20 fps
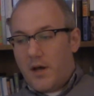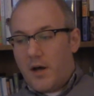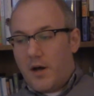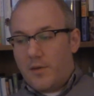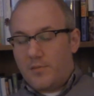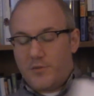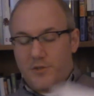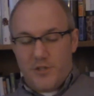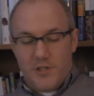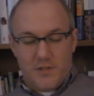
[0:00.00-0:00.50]

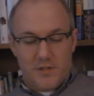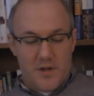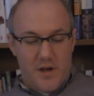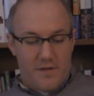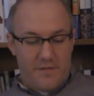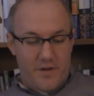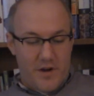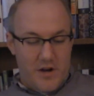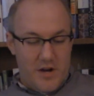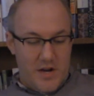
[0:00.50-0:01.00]
She's
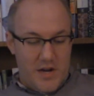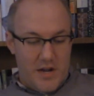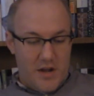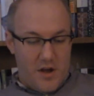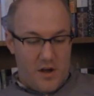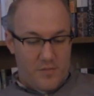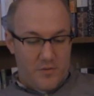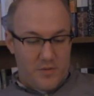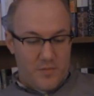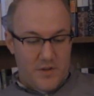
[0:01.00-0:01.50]
not very
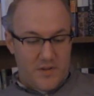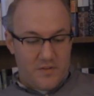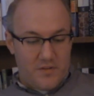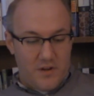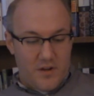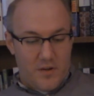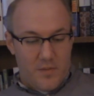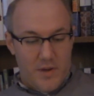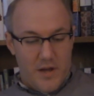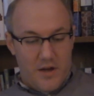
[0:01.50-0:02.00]

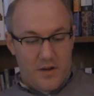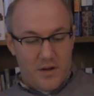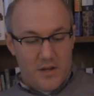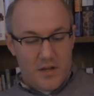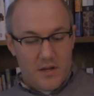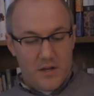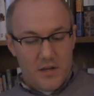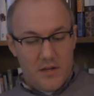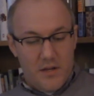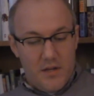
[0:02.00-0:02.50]
optimistic about
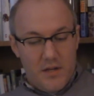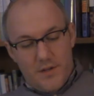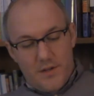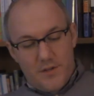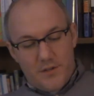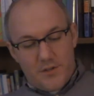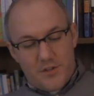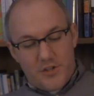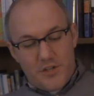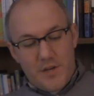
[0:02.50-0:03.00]
it.
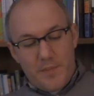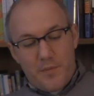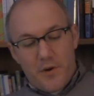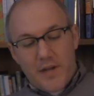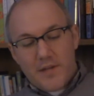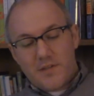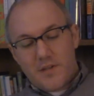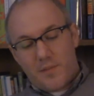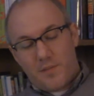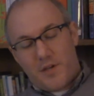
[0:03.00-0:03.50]
She
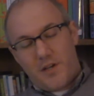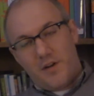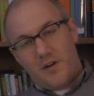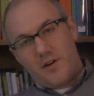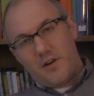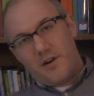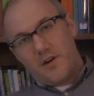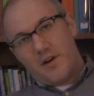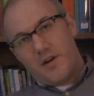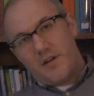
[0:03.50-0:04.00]
brings up
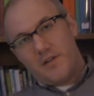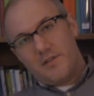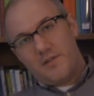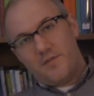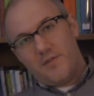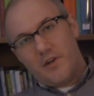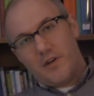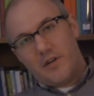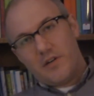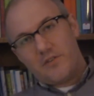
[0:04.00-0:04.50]
Kierkegaard's
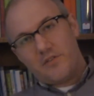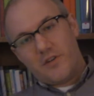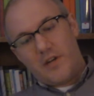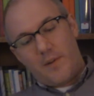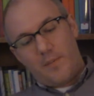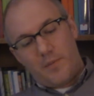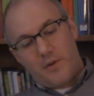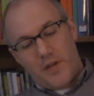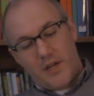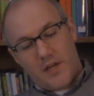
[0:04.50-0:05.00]
Fear and
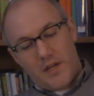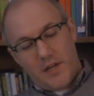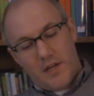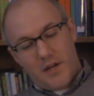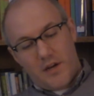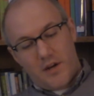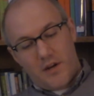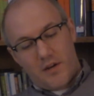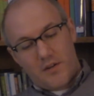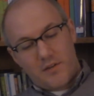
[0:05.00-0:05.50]
Trembling
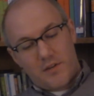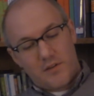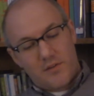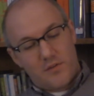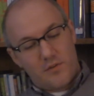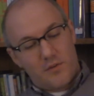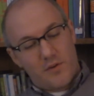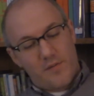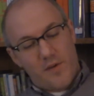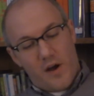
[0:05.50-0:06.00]
here as a
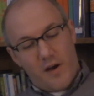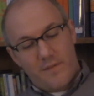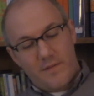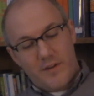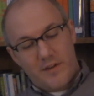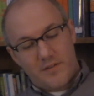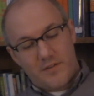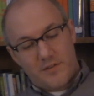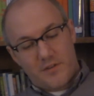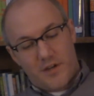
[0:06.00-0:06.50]
sort of
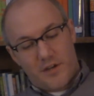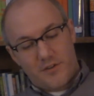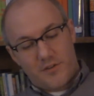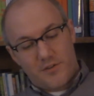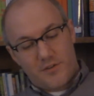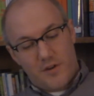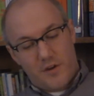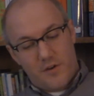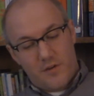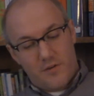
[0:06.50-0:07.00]
obvious
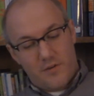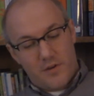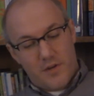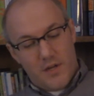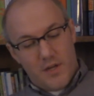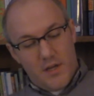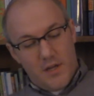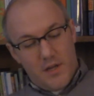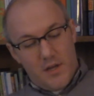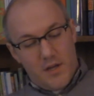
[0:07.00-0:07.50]
touchstone,
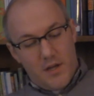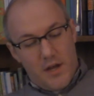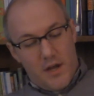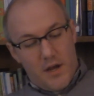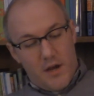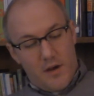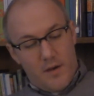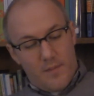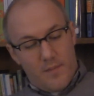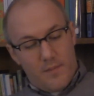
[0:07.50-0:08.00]

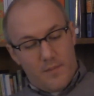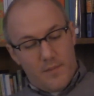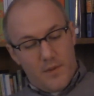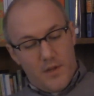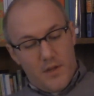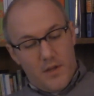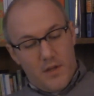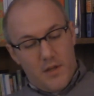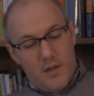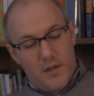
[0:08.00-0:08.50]

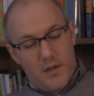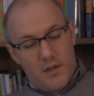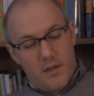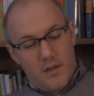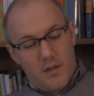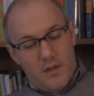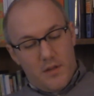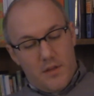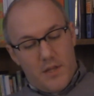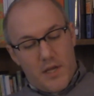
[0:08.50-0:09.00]

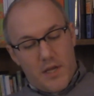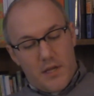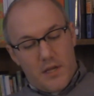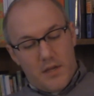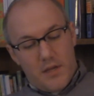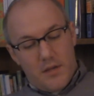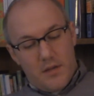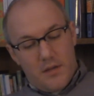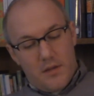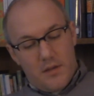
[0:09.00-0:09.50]
that
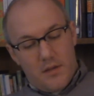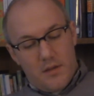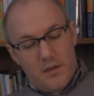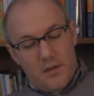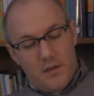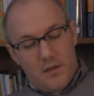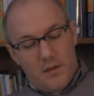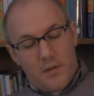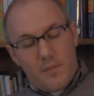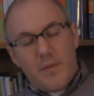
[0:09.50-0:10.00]

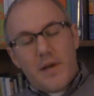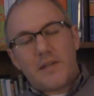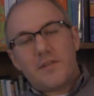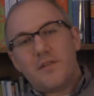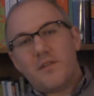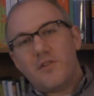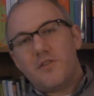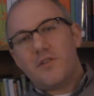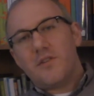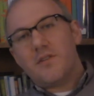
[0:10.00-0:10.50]
the
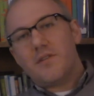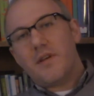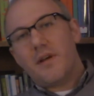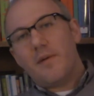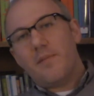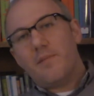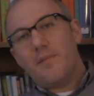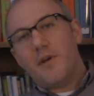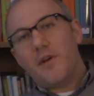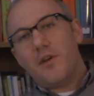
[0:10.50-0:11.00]
message is
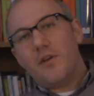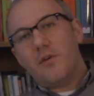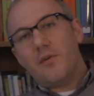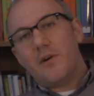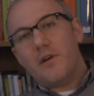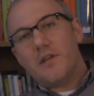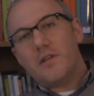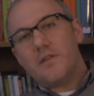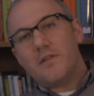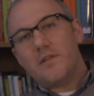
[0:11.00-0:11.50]

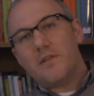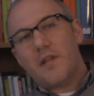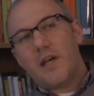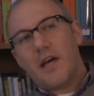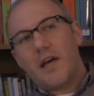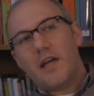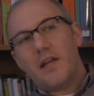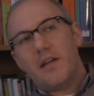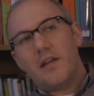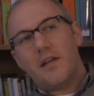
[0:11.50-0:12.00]
ambiguous,
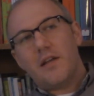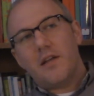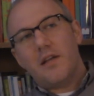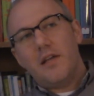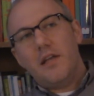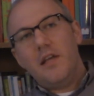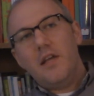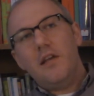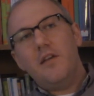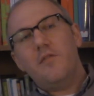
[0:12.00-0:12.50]
that
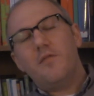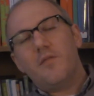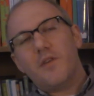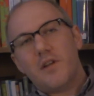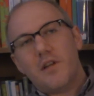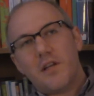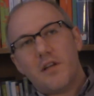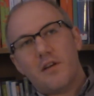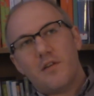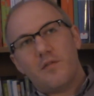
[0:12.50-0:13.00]

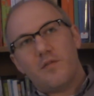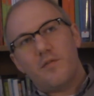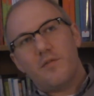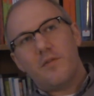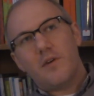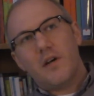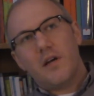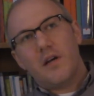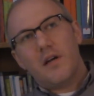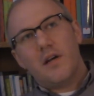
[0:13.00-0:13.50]
even
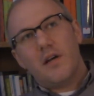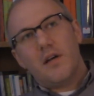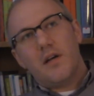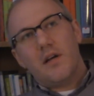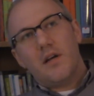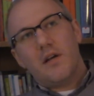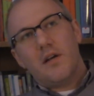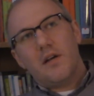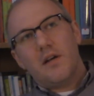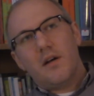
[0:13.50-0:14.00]
if
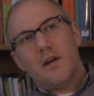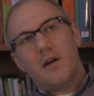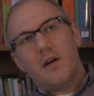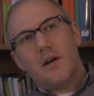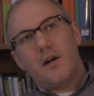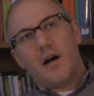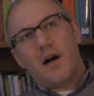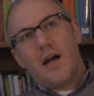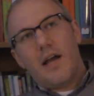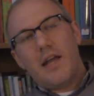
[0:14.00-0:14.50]

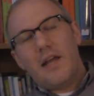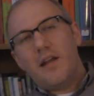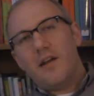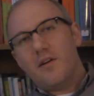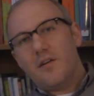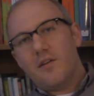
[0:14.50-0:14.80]
I hear a